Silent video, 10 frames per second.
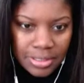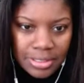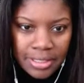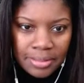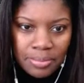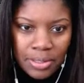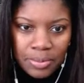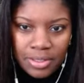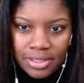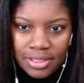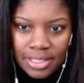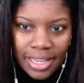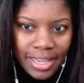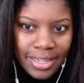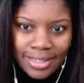to say maybe it's
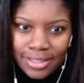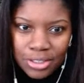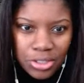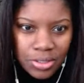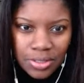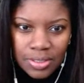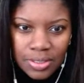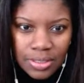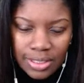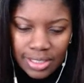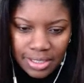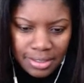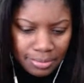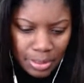like 8 inches length.